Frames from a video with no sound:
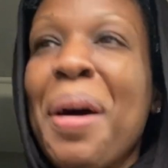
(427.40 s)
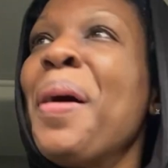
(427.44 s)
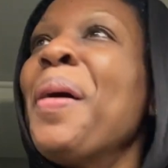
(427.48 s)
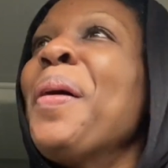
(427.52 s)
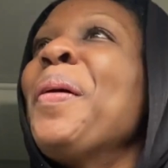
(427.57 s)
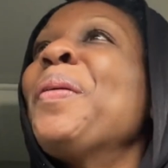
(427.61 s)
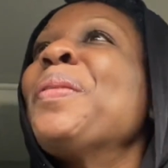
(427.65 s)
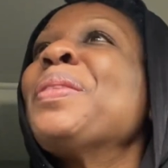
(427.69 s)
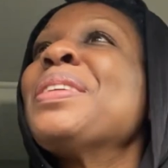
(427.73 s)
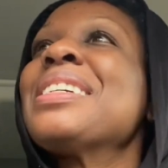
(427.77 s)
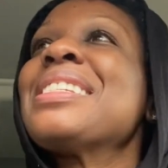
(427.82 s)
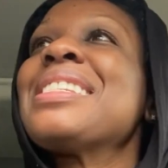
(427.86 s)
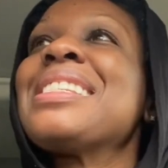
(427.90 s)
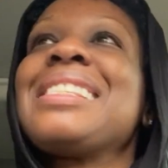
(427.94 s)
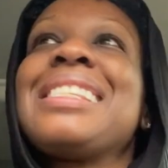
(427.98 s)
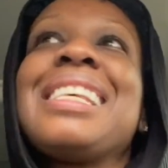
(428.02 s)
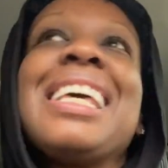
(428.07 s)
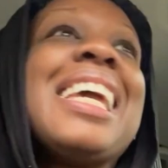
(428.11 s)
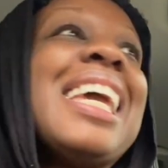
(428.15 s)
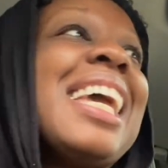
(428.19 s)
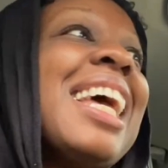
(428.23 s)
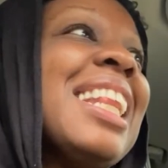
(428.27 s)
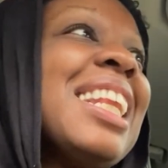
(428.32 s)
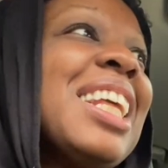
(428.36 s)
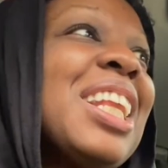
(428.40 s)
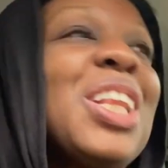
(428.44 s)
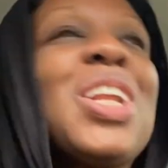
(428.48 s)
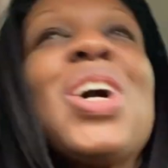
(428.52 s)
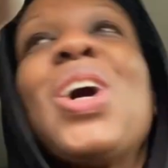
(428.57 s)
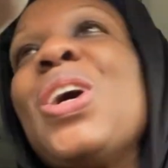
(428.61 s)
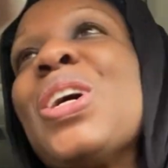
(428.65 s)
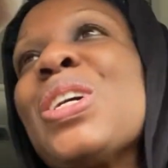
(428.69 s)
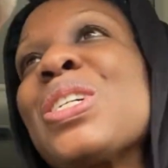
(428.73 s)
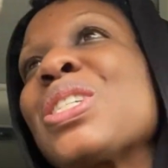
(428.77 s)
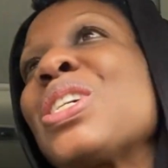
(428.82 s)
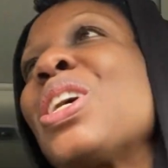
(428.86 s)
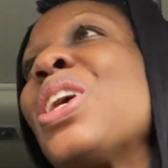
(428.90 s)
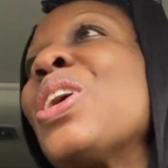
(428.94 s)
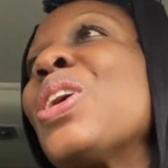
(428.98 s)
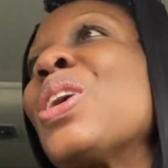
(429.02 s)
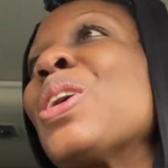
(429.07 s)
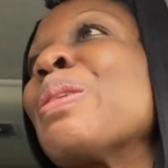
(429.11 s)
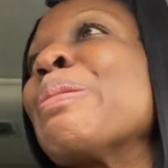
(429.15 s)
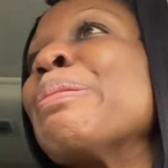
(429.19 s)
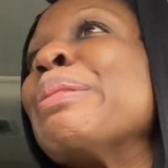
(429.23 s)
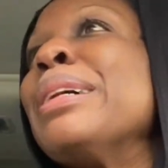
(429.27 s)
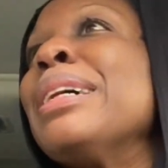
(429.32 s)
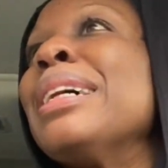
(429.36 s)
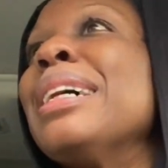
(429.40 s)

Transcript: We'll see in the long term